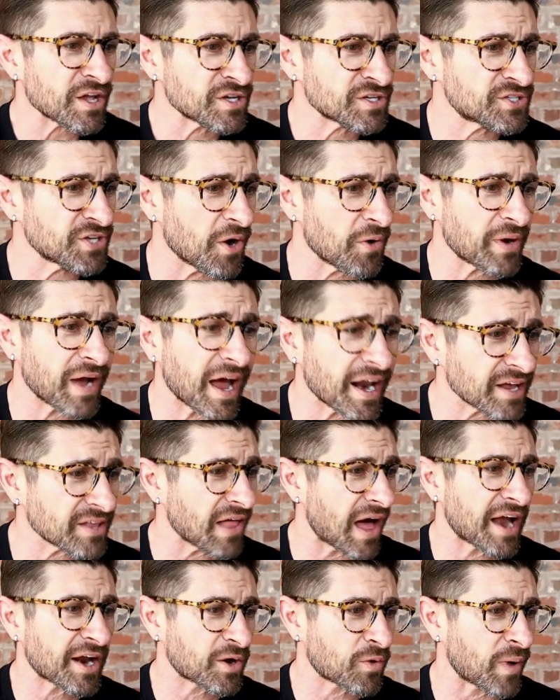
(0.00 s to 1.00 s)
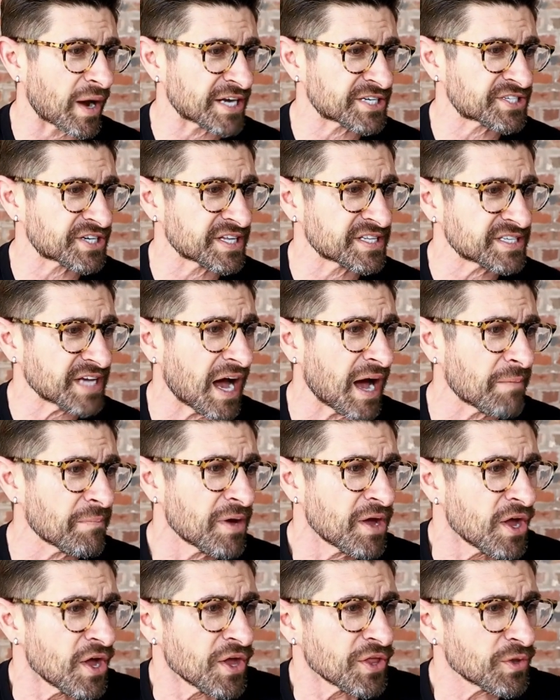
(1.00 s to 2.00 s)
So got a lot of questions.
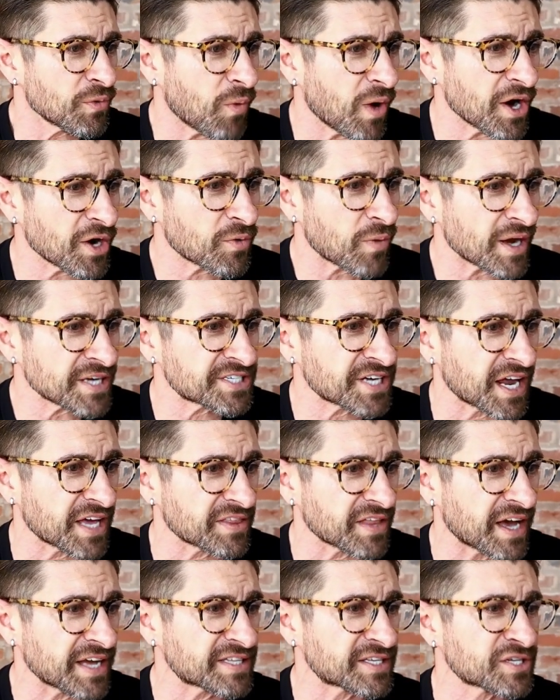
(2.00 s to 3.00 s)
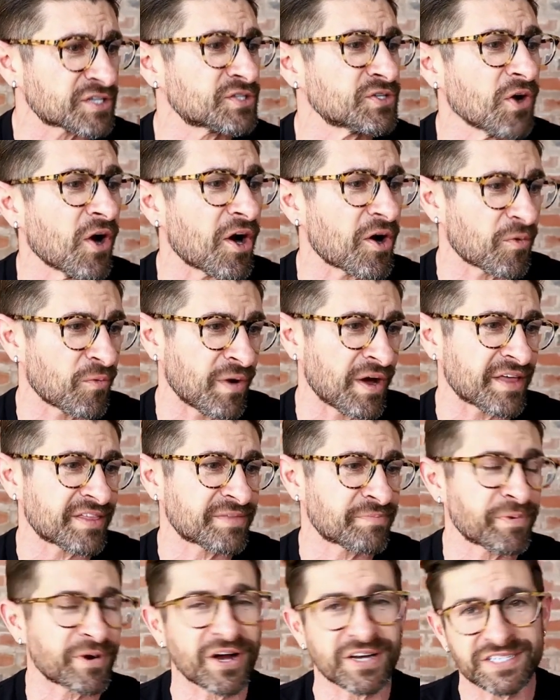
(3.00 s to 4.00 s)
The one question I'd like to start
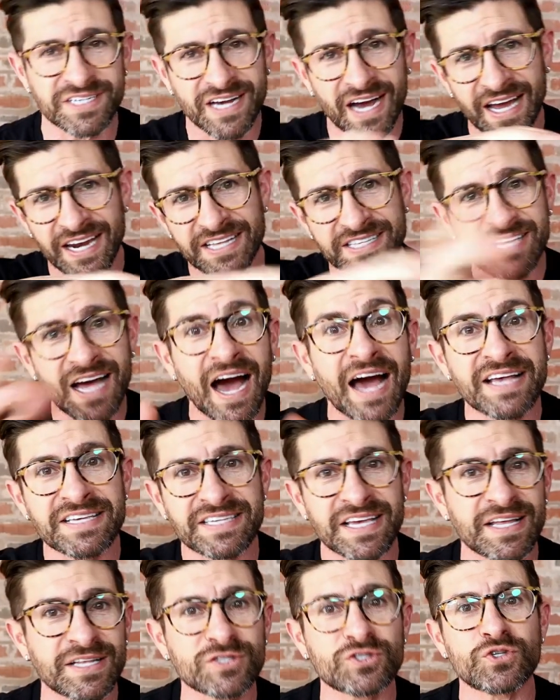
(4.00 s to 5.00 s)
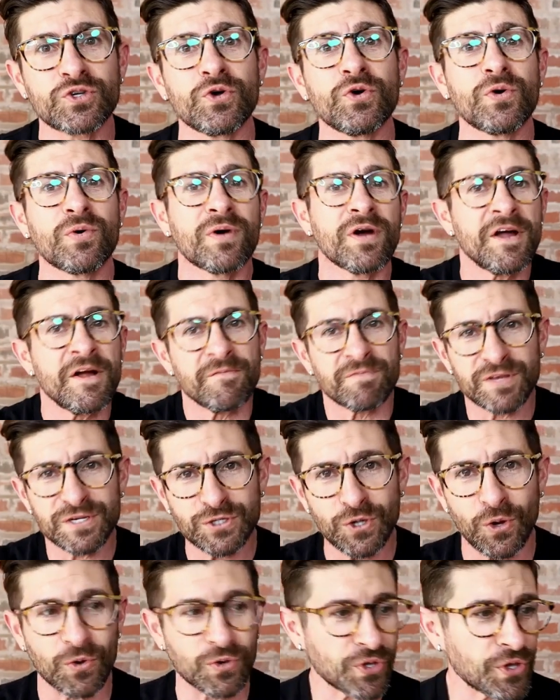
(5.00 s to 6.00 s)
with, because it kind of ties into
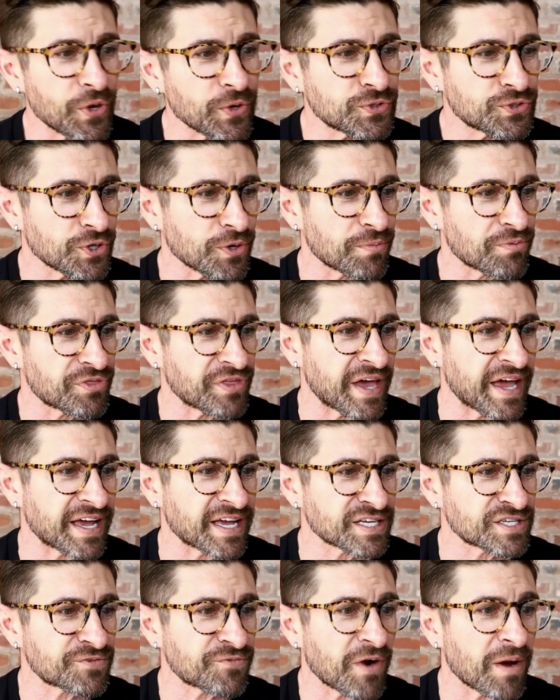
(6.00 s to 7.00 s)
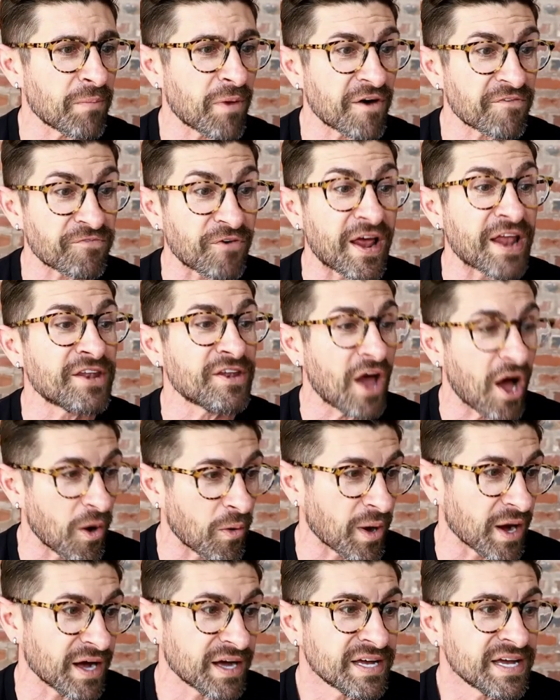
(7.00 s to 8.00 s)
this whole YouTube thing, is from our friend
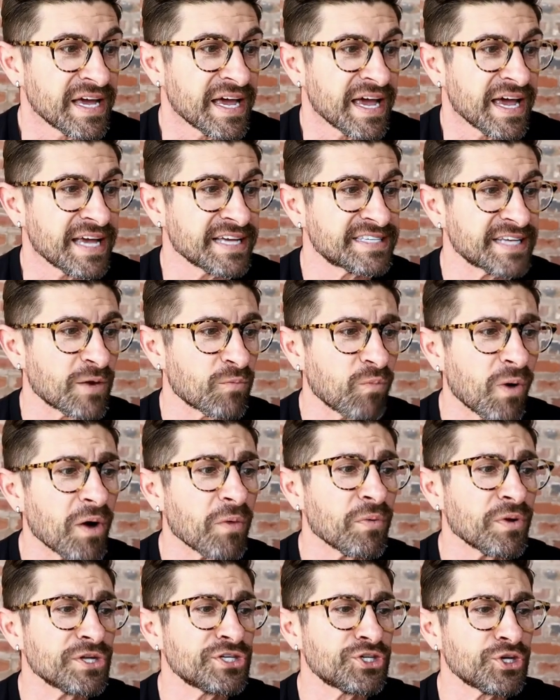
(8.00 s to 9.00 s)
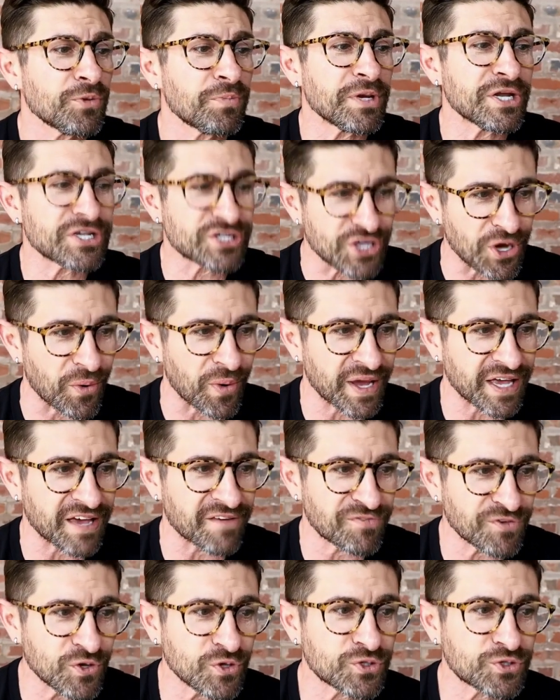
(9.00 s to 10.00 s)
Noah. He said, what would you be doing
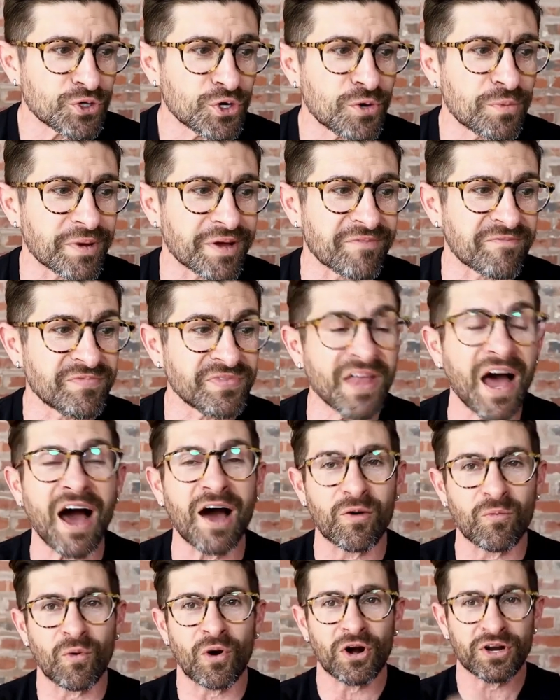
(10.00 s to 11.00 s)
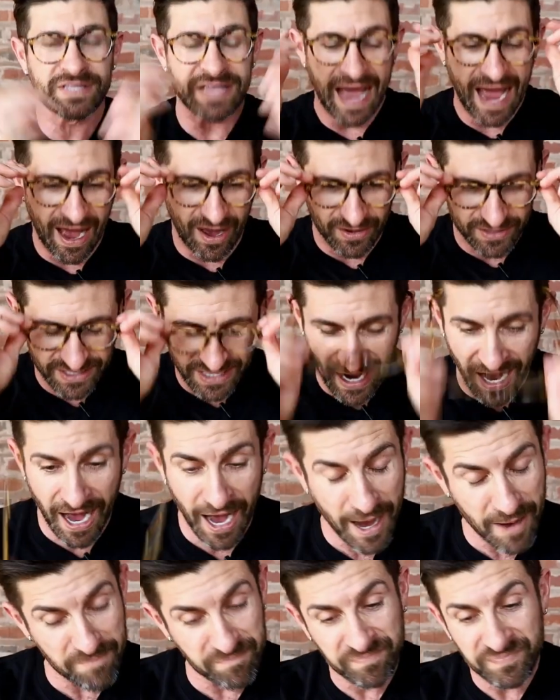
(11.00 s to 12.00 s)
if YouTube had not worked out?
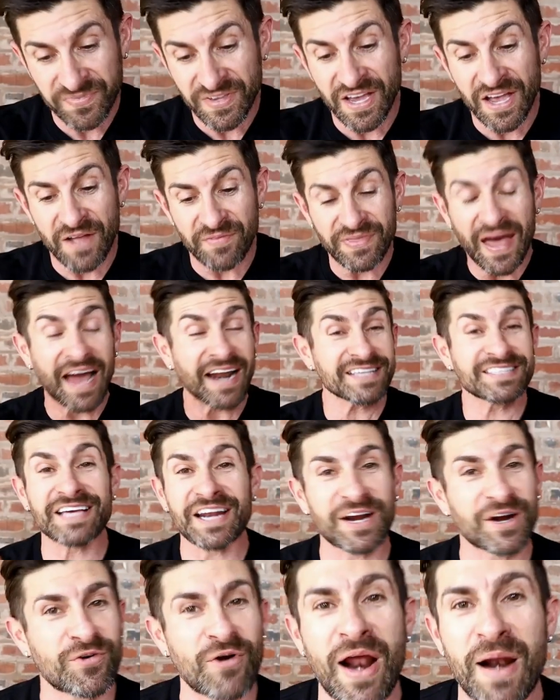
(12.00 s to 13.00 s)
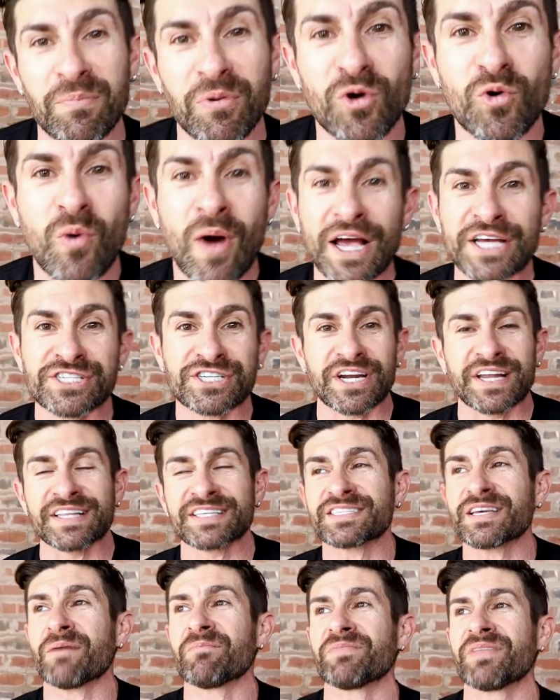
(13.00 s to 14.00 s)
That is an incredible question
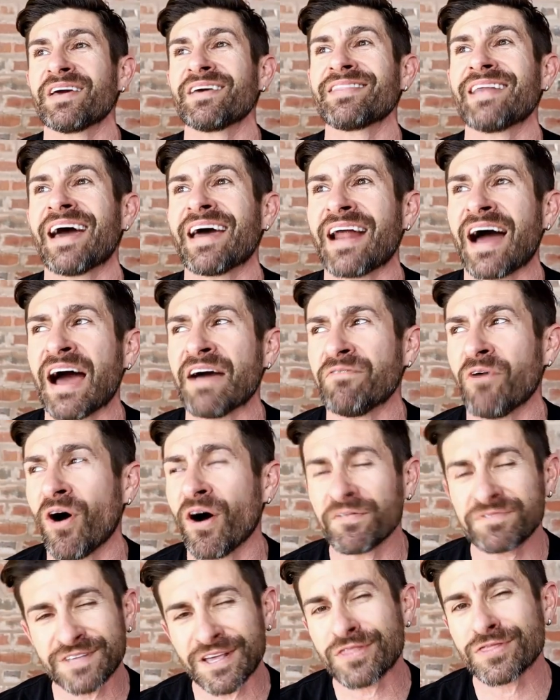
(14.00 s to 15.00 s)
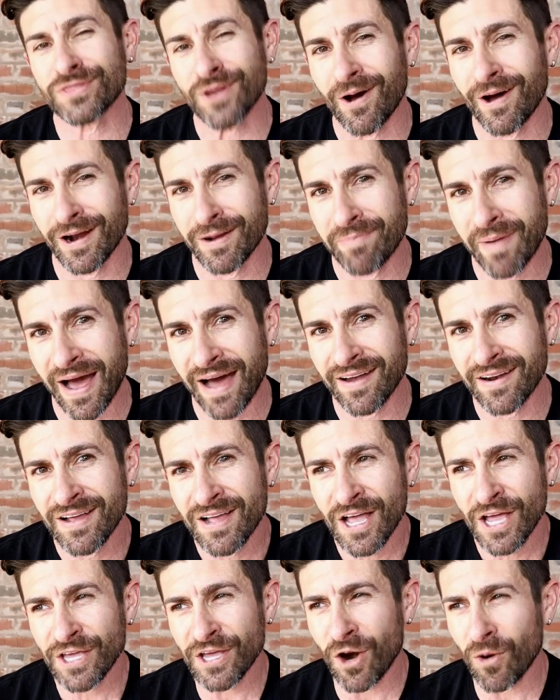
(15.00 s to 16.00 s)
and something that I've often thought about.
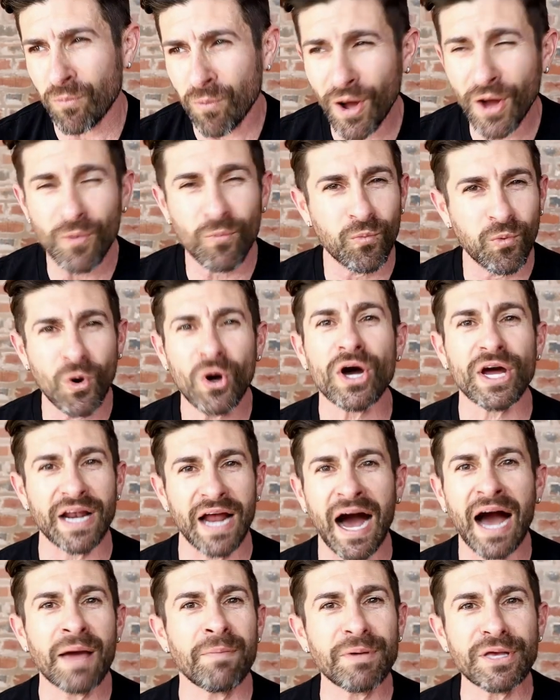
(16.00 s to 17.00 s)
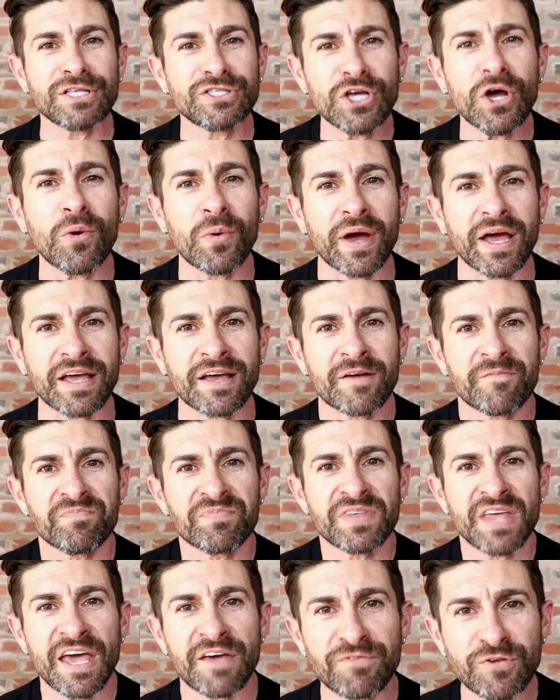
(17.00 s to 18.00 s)
What would I be doing
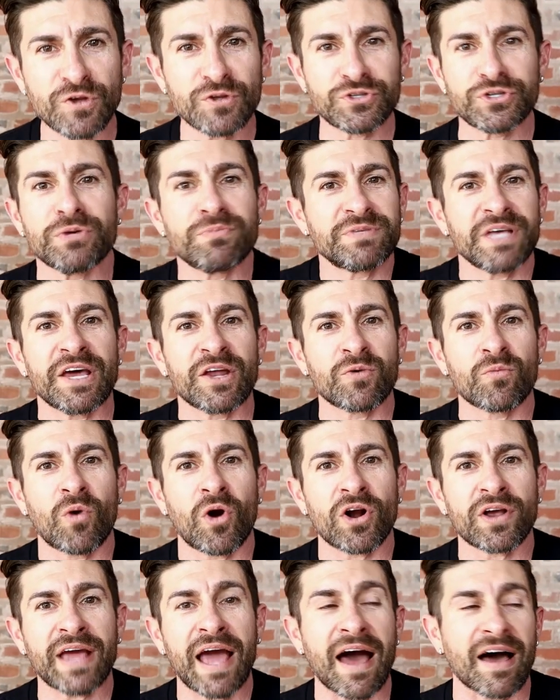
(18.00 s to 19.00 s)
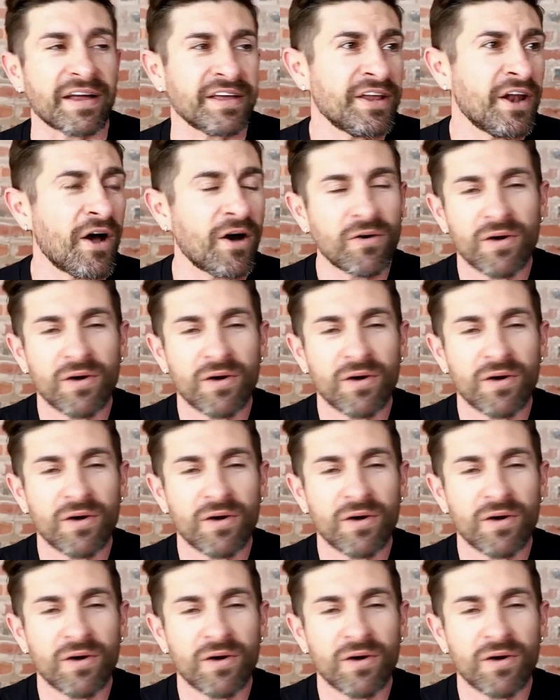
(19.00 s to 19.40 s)
if YouTube didn't work out?